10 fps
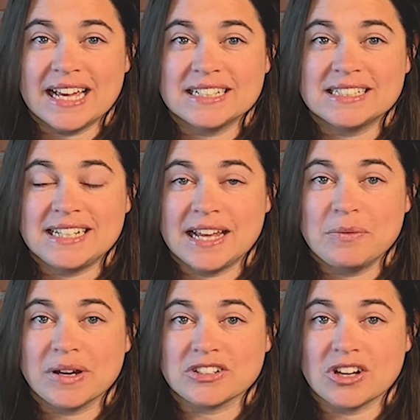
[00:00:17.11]
and today
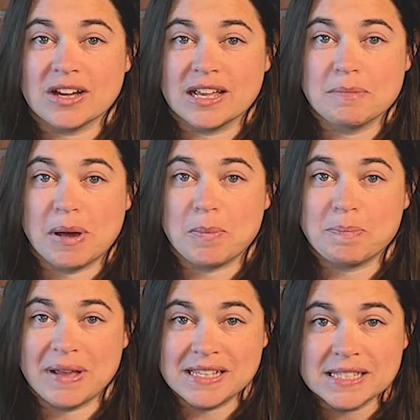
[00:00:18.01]
we are talking
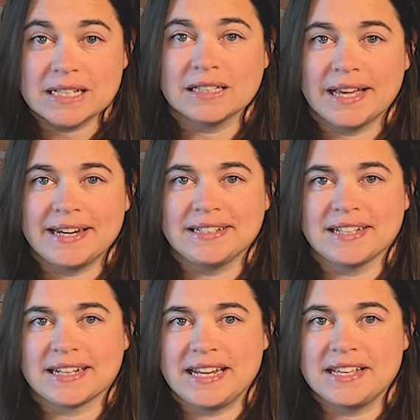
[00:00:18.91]
about basic lighting
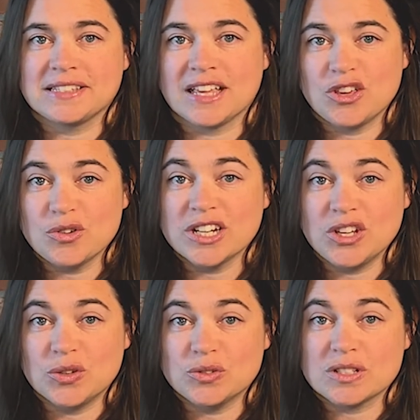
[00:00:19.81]
techniques that you can
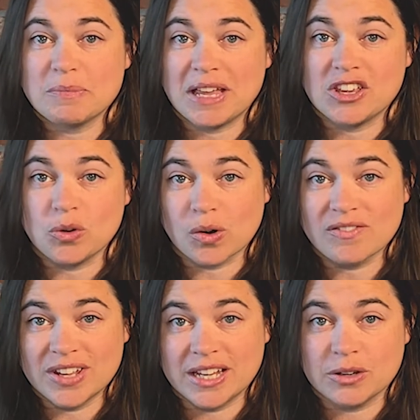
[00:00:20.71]
use to make
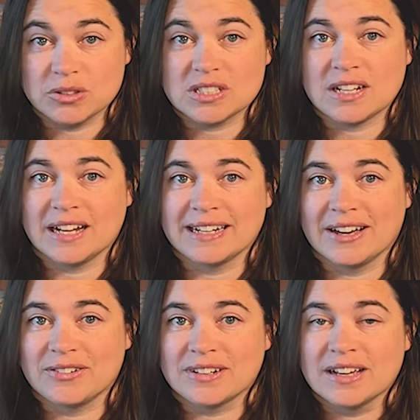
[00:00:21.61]
your videos stand
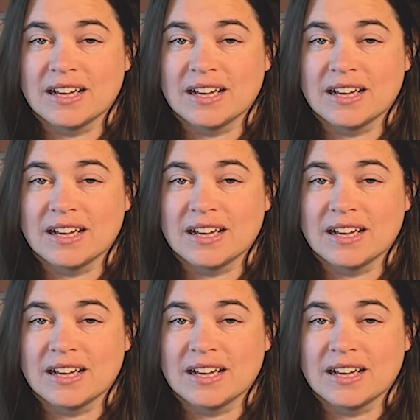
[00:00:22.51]
out.